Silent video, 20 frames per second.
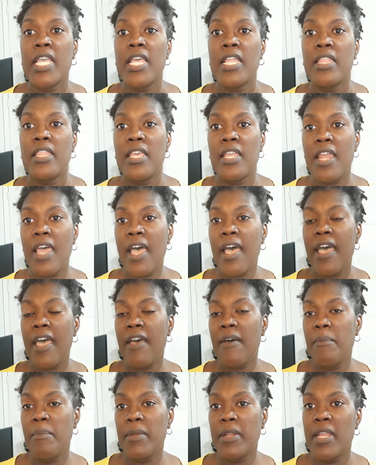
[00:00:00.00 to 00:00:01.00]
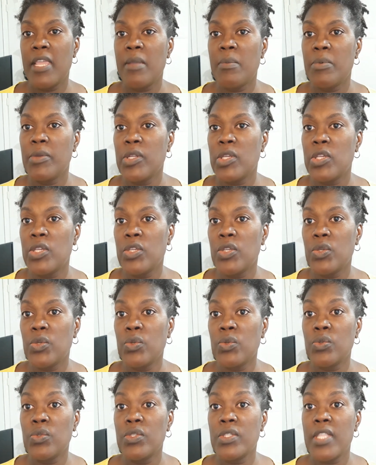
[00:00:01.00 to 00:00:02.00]
that I have been able to
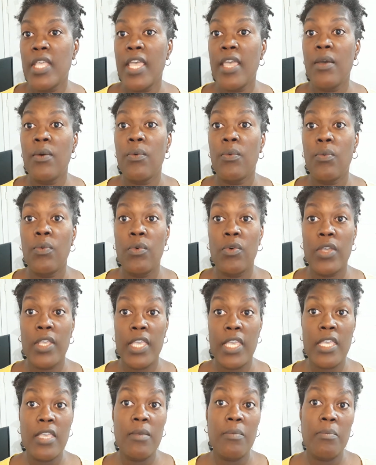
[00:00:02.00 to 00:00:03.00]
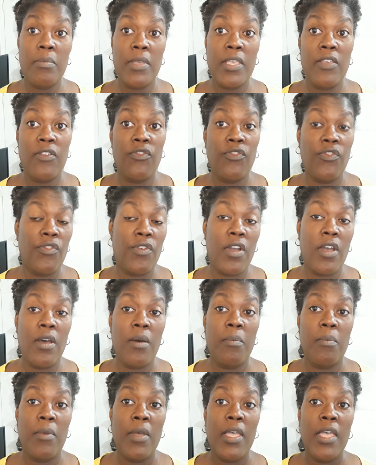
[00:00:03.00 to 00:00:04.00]
use that will keep me
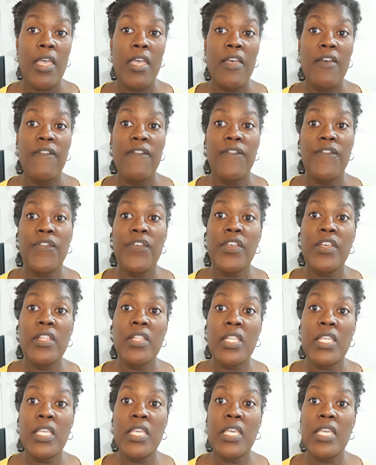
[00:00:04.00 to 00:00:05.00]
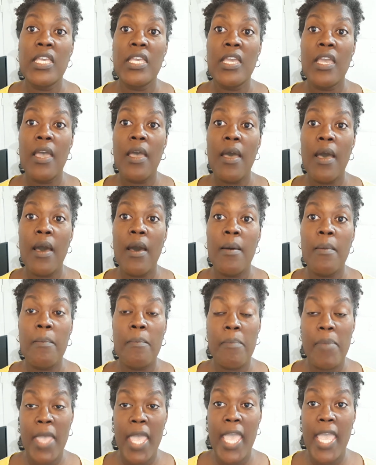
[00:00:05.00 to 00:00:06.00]
from feeling
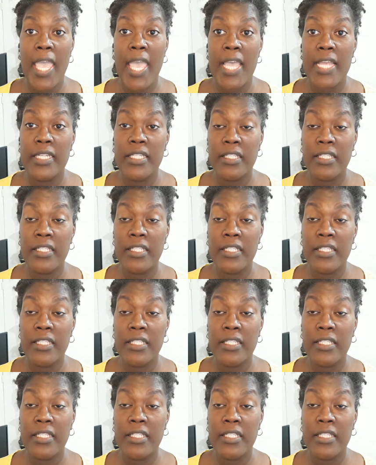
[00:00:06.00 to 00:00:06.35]
bad.